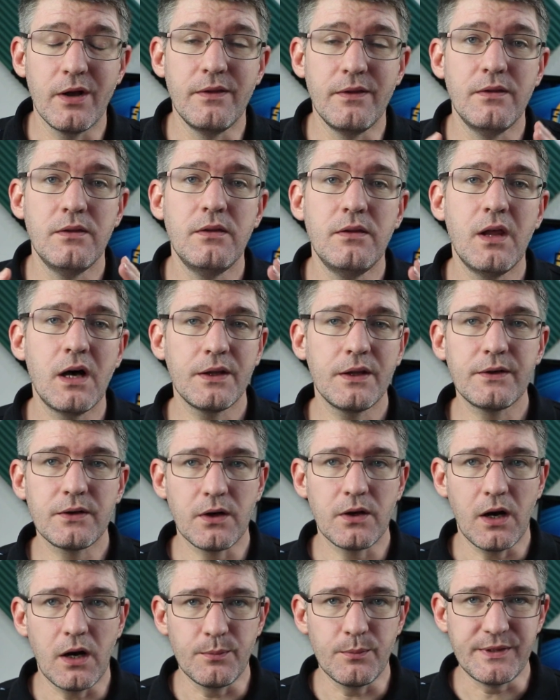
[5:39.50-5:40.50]

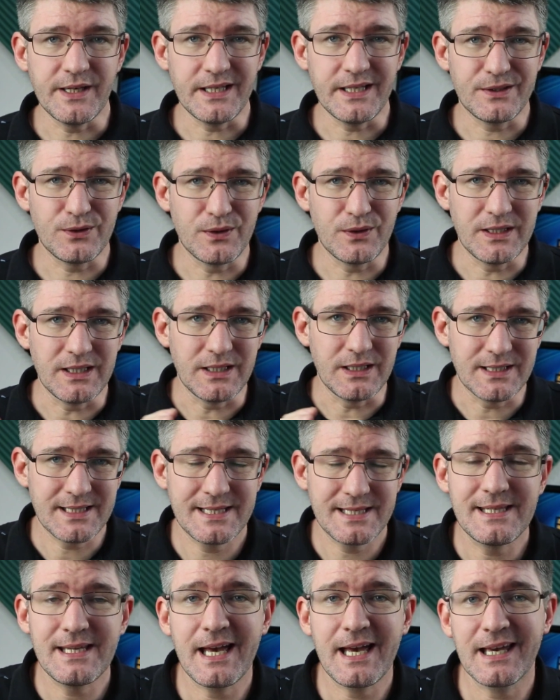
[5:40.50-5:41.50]
another update to the
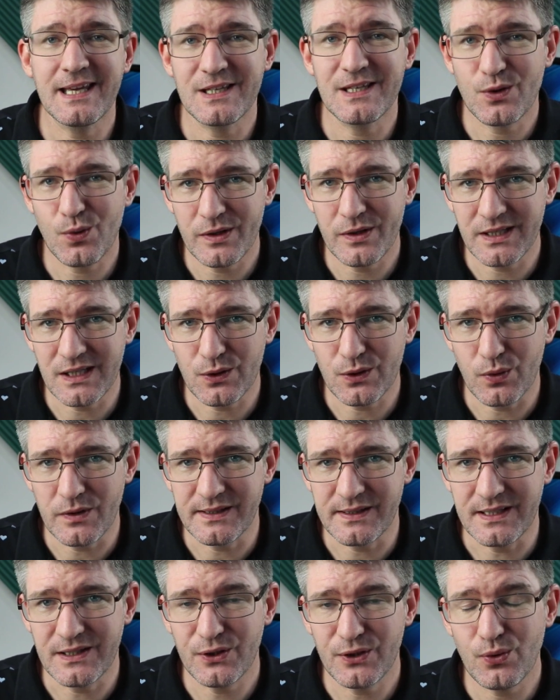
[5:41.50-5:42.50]
Snagit
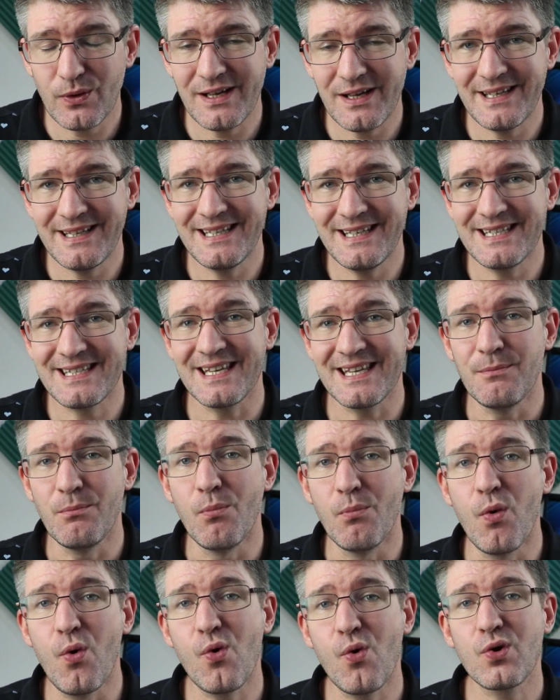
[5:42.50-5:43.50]
2022 is
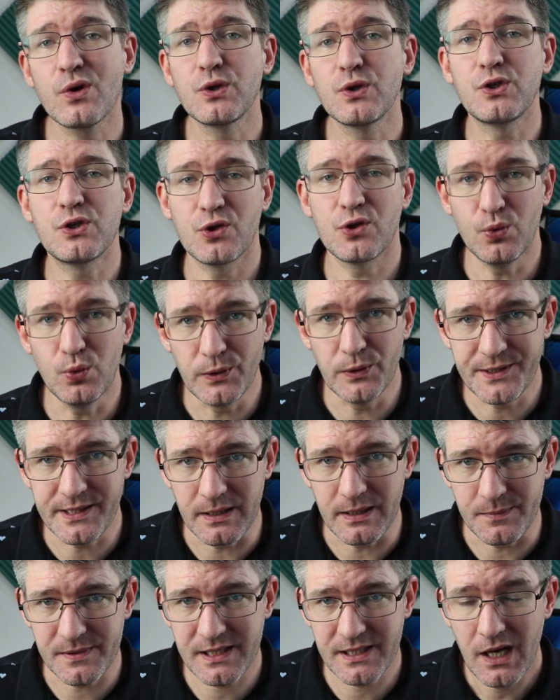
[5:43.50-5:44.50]
more
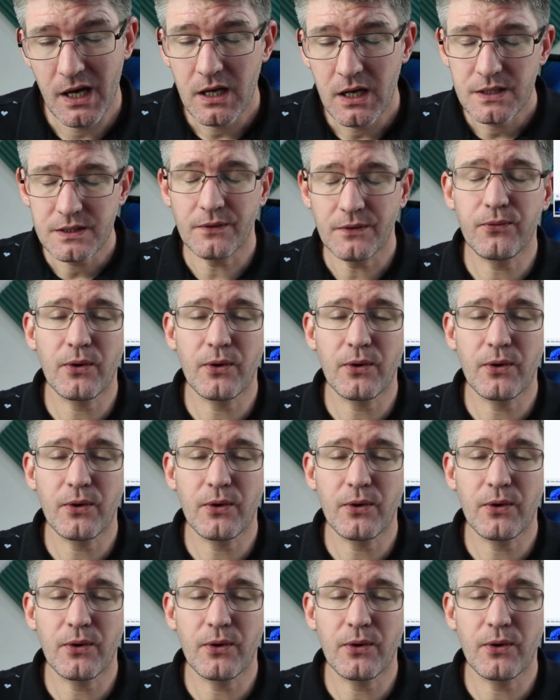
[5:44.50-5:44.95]
tooltips. So